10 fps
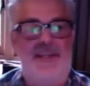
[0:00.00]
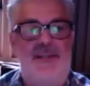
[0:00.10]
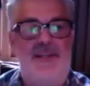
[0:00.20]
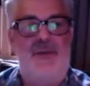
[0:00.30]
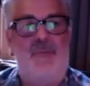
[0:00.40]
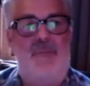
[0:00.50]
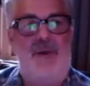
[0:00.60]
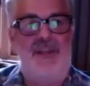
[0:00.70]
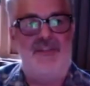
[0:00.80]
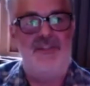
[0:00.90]
Mm-hmm. But
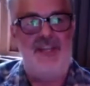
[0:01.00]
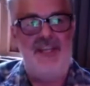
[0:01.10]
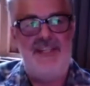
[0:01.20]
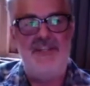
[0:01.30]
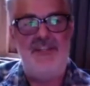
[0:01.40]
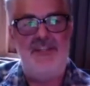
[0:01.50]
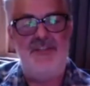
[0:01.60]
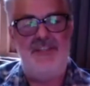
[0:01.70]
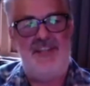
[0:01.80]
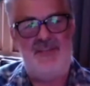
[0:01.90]
it's not he didn't use
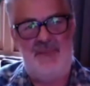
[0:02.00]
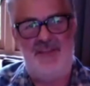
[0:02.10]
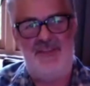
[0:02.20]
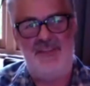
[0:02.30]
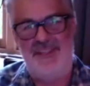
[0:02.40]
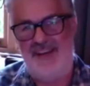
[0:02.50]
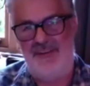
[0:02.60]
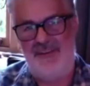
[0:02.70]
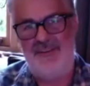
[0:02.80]
less blood than Gareth.